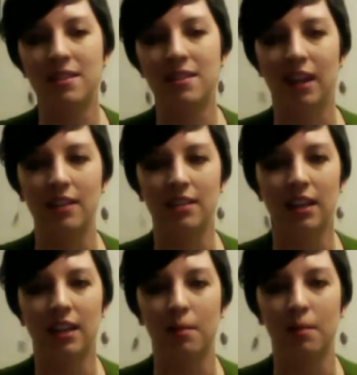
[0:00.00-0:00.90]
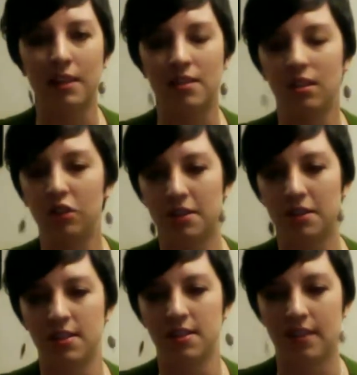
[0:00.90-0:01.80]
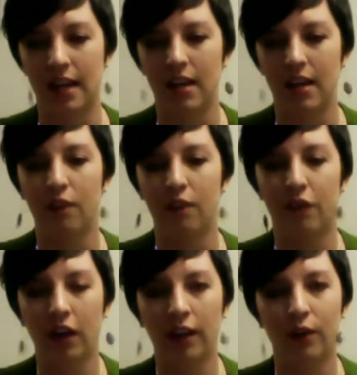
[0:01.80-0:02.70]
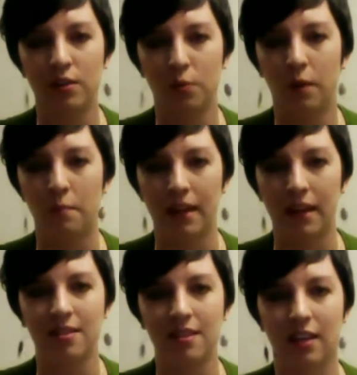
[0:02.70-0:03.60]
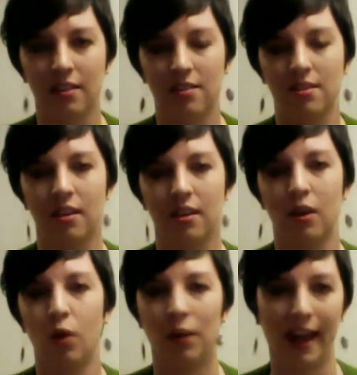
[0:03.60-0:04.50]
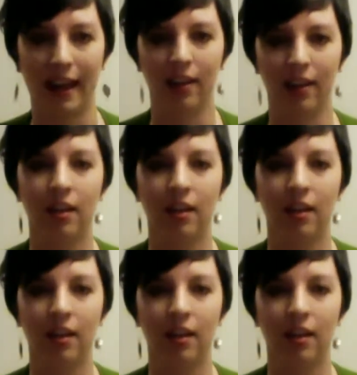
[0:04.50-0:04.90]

idea and the basic gist is that Fallout is what makes things okay.